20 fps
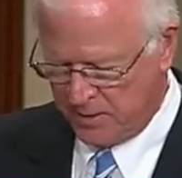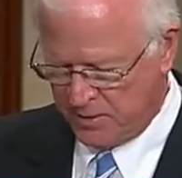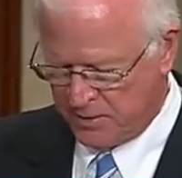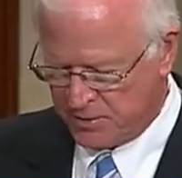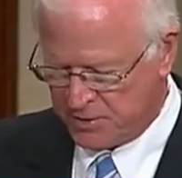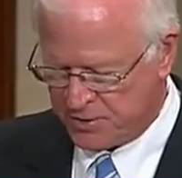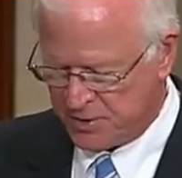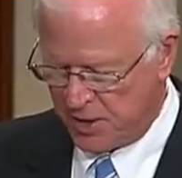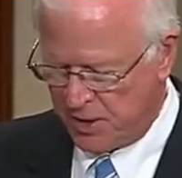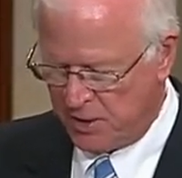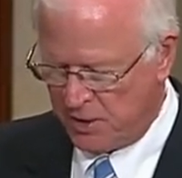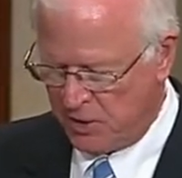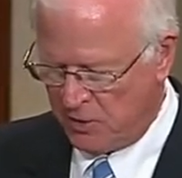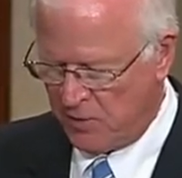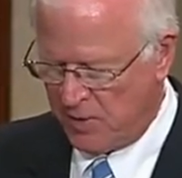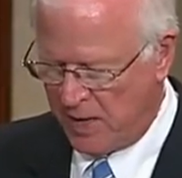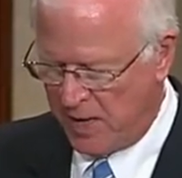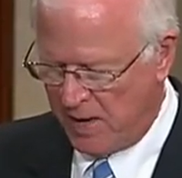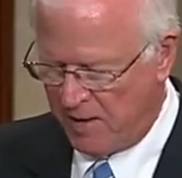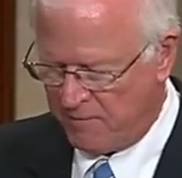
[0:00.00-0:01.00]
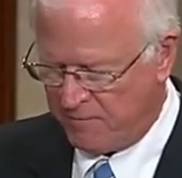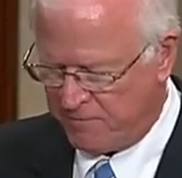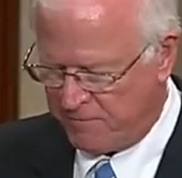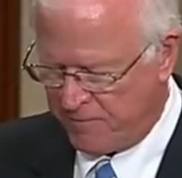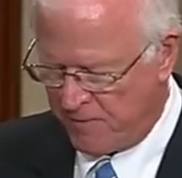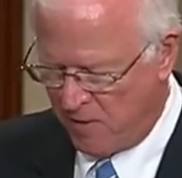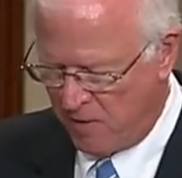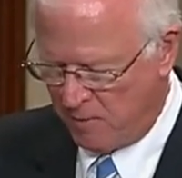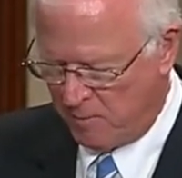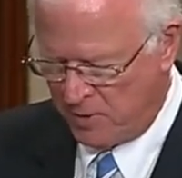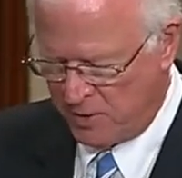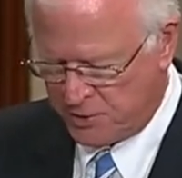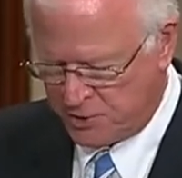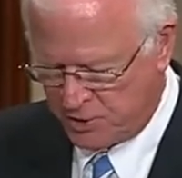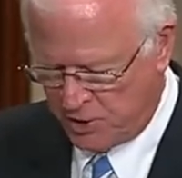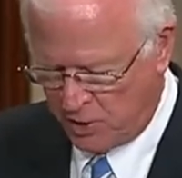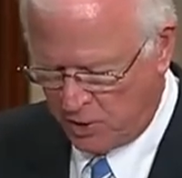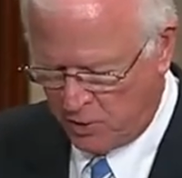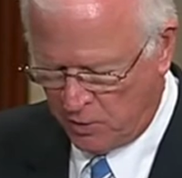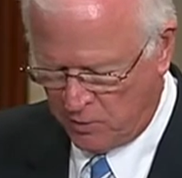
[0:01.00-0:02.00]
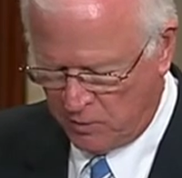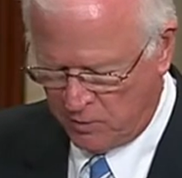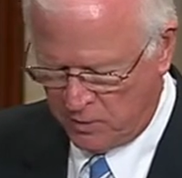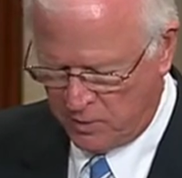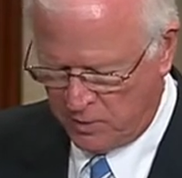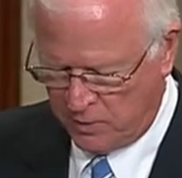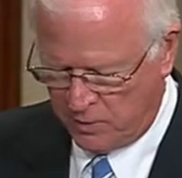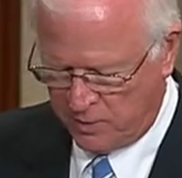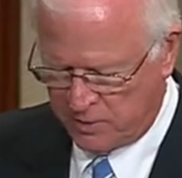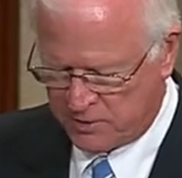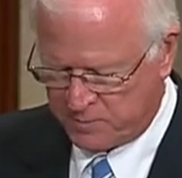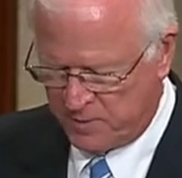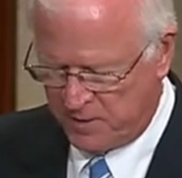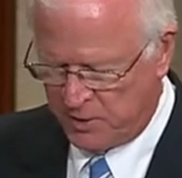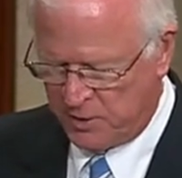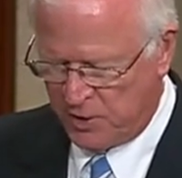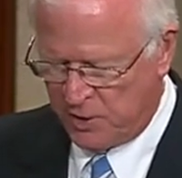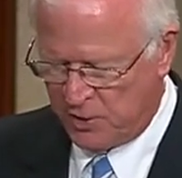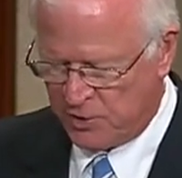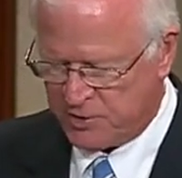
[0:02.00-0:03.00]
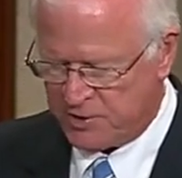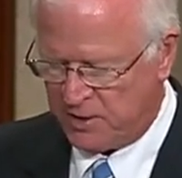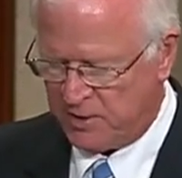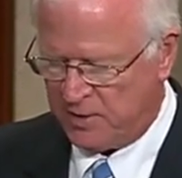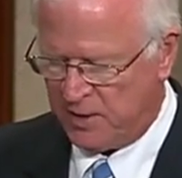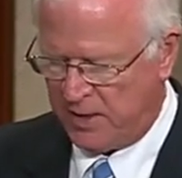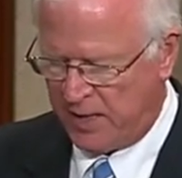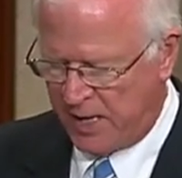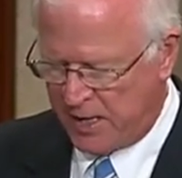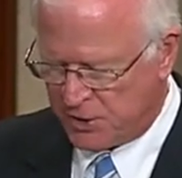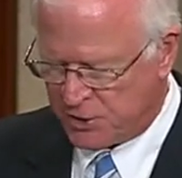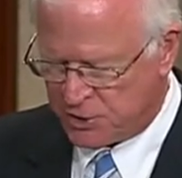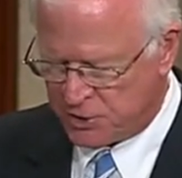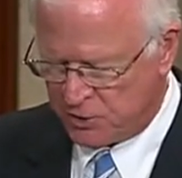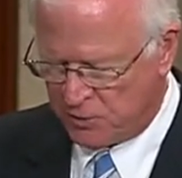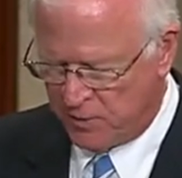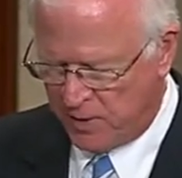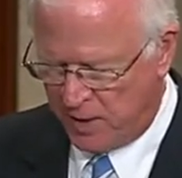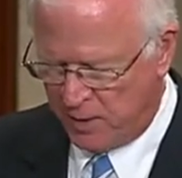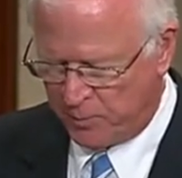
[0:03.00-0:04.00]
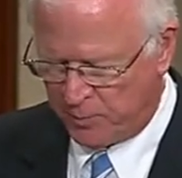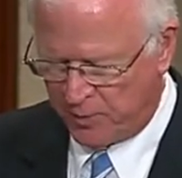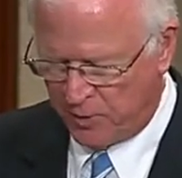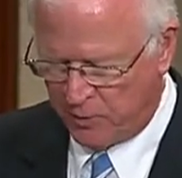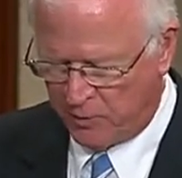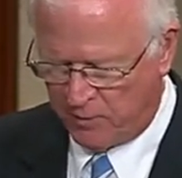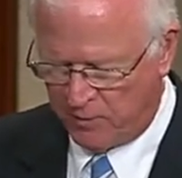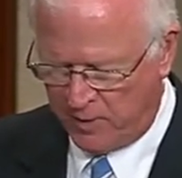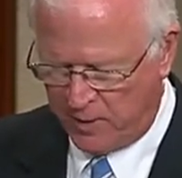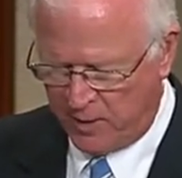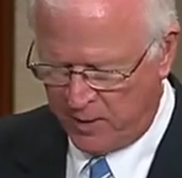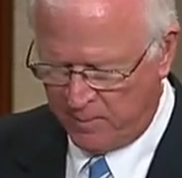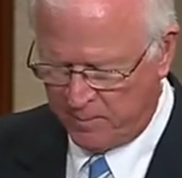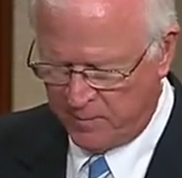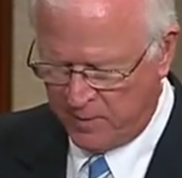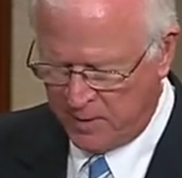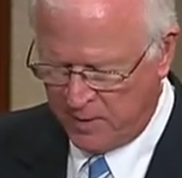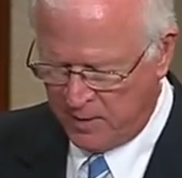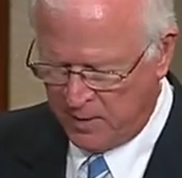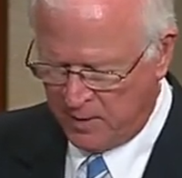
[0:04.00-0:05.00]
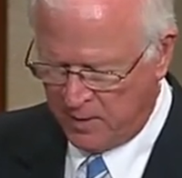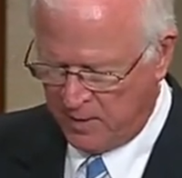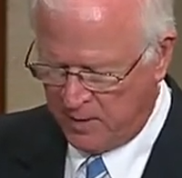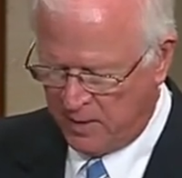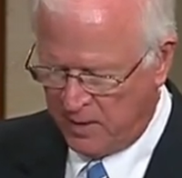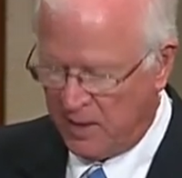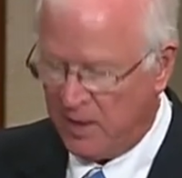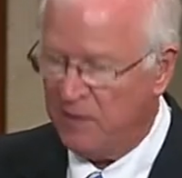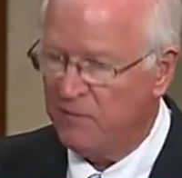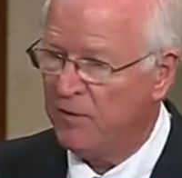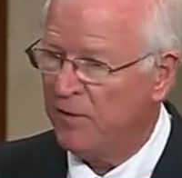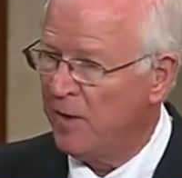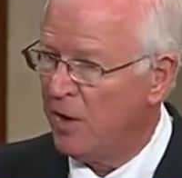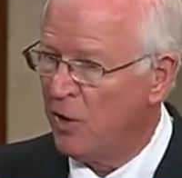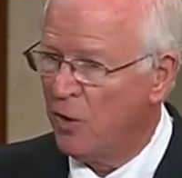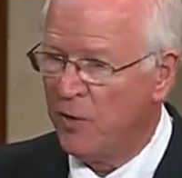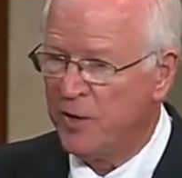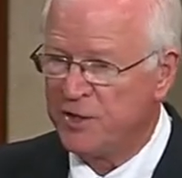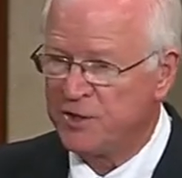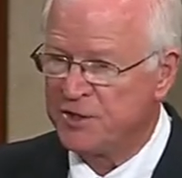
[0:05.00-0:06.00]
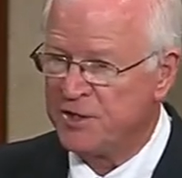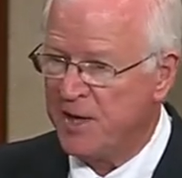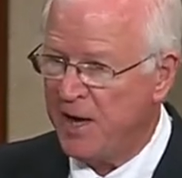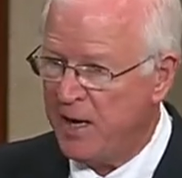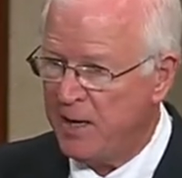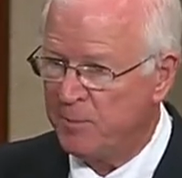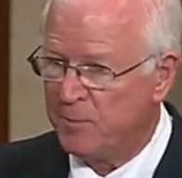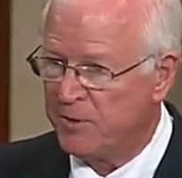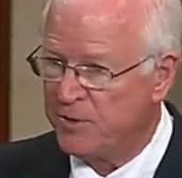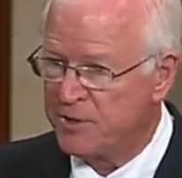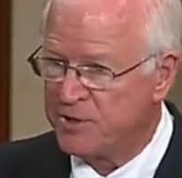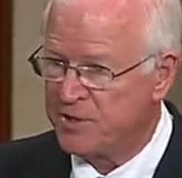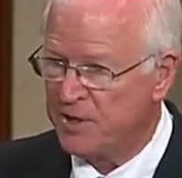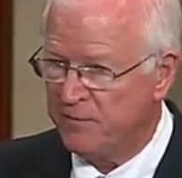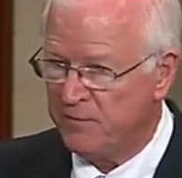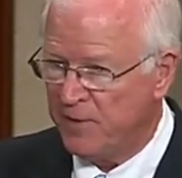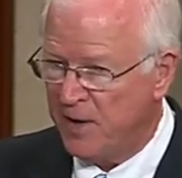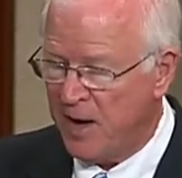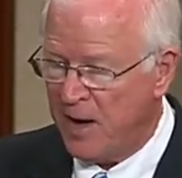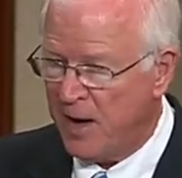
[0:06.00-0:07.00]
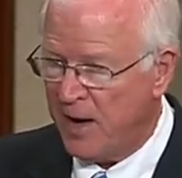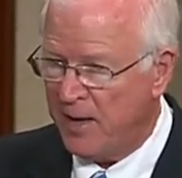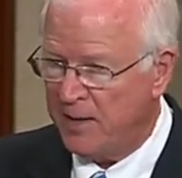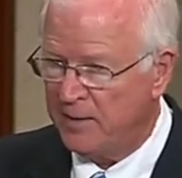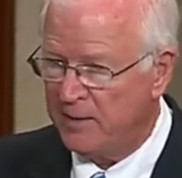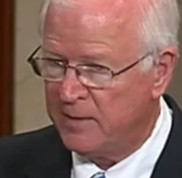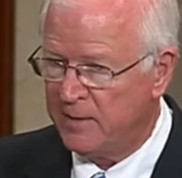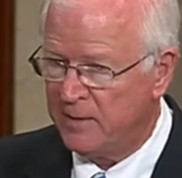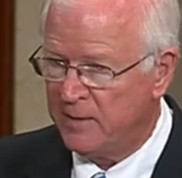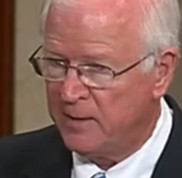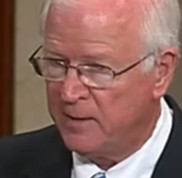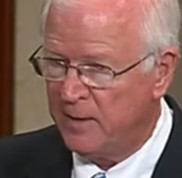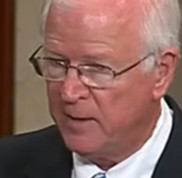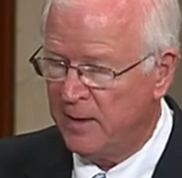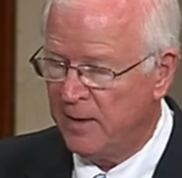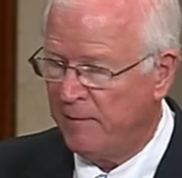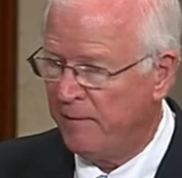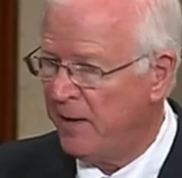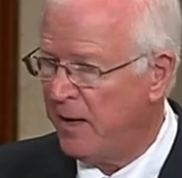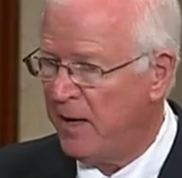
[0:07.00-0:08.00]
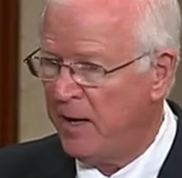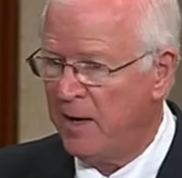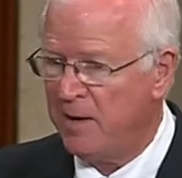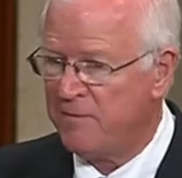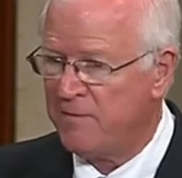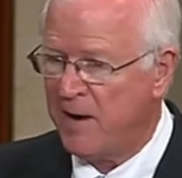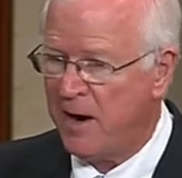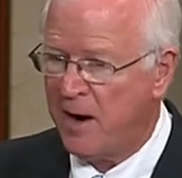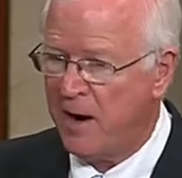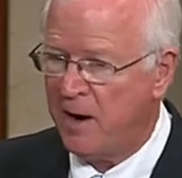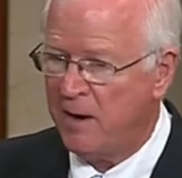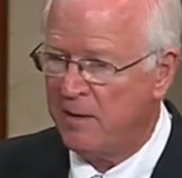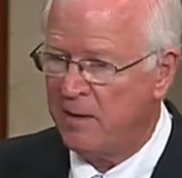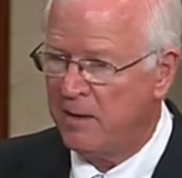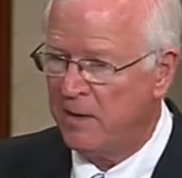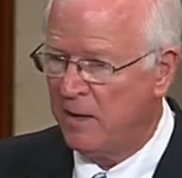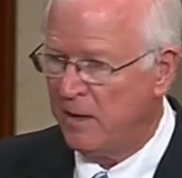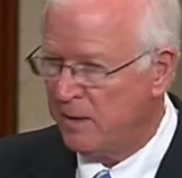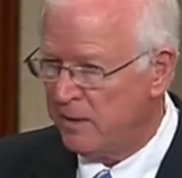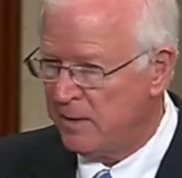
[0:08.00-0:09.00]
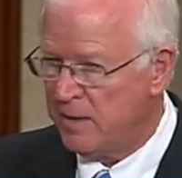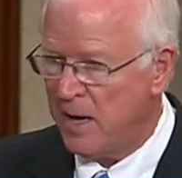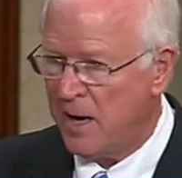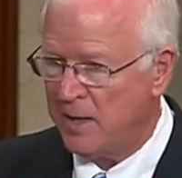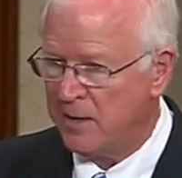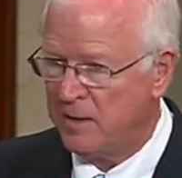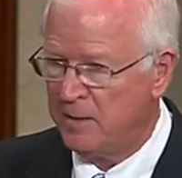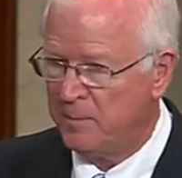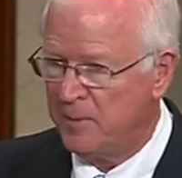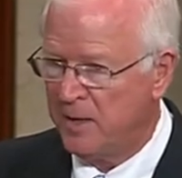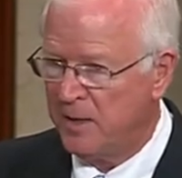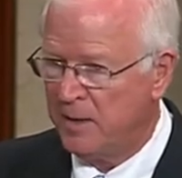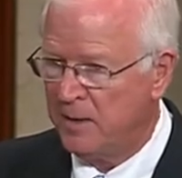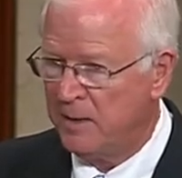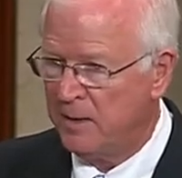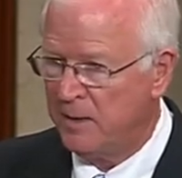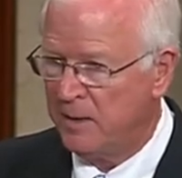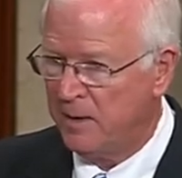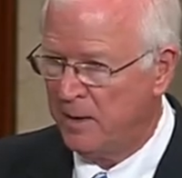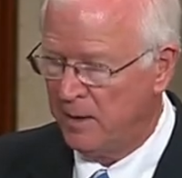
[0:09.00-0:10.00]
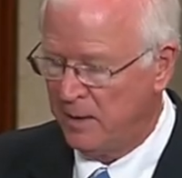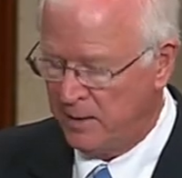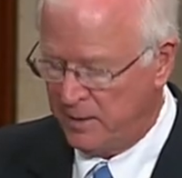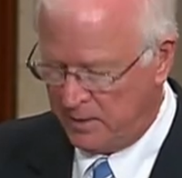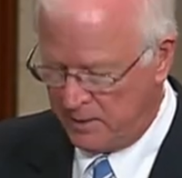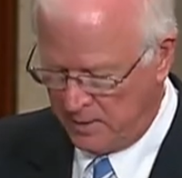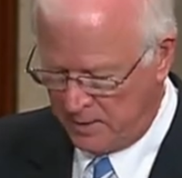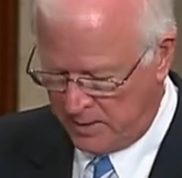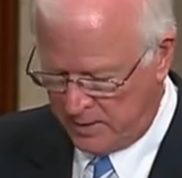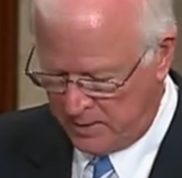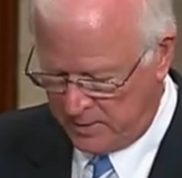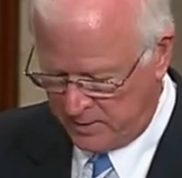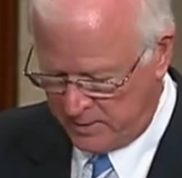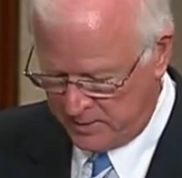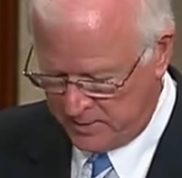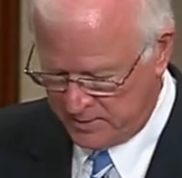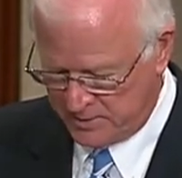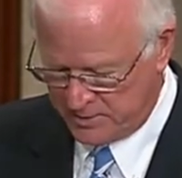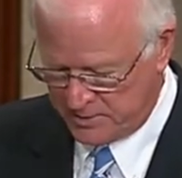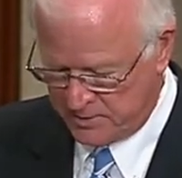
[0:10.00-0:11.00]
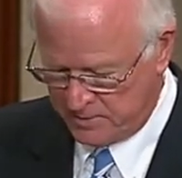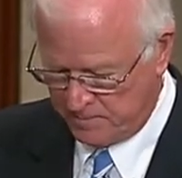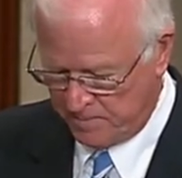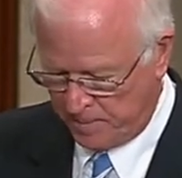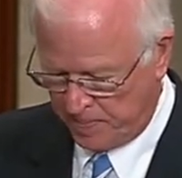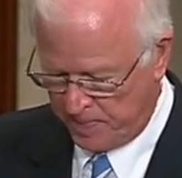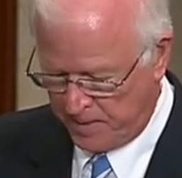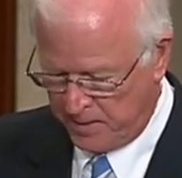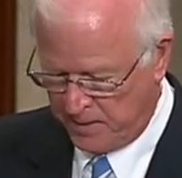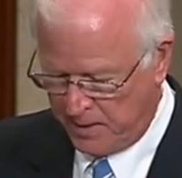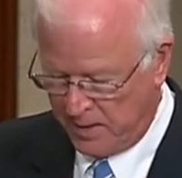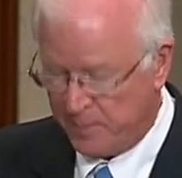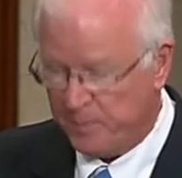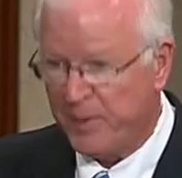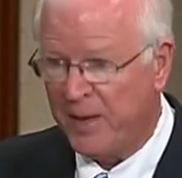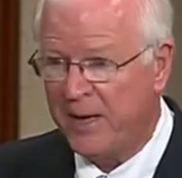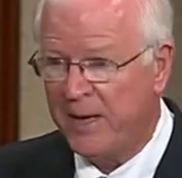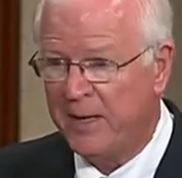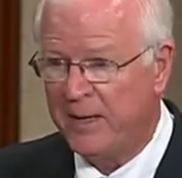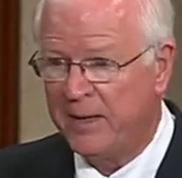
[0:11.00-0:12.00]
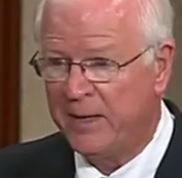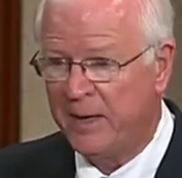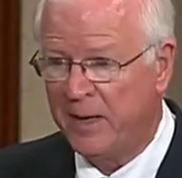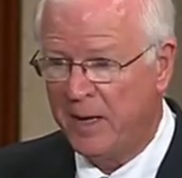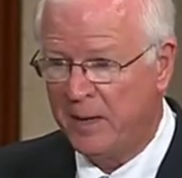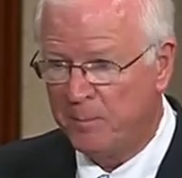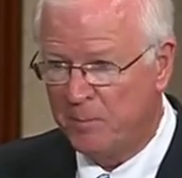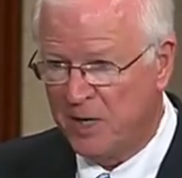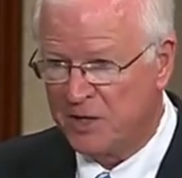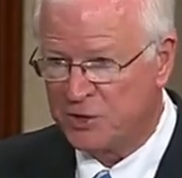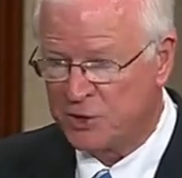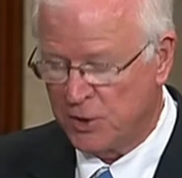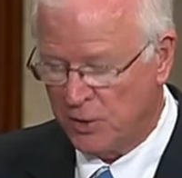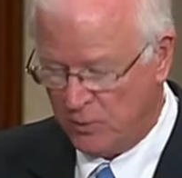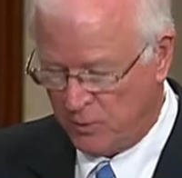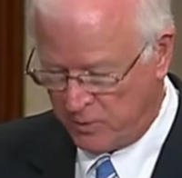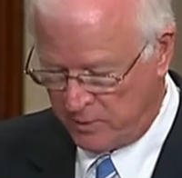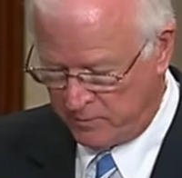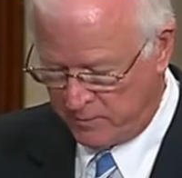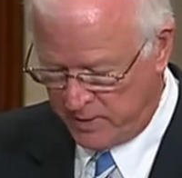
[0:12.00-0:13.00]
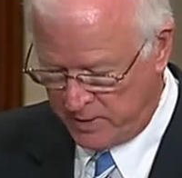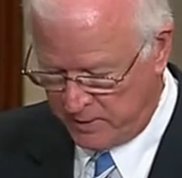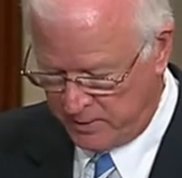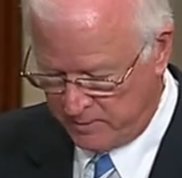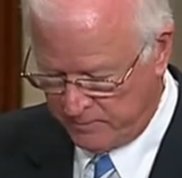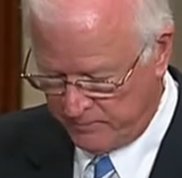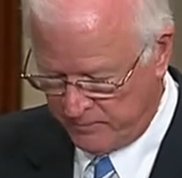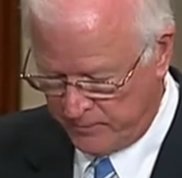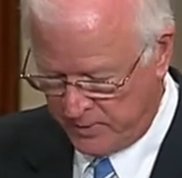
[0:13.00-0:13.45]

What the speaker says: Say you have Farmer Joe who has been using the H-2A program even though his neighbors have not, and they have hired undocumented illegal aliens and paid a much lower rate.